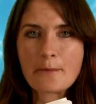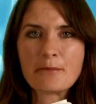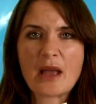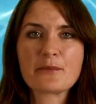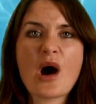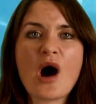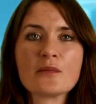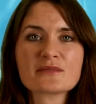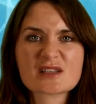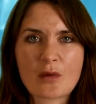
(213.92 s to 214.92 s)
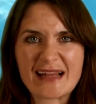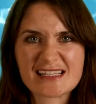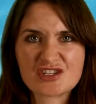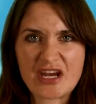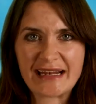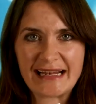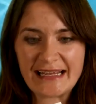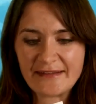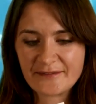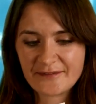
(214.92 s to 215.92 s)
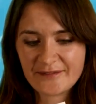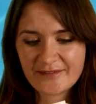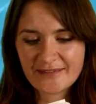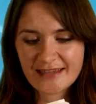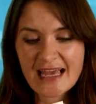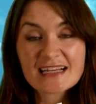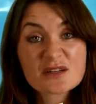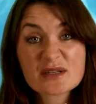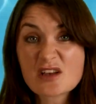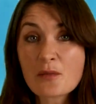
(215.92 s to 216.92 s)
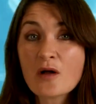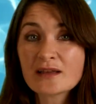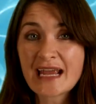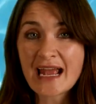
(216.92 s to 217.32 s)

My palm sweats gently. Shall we stop holding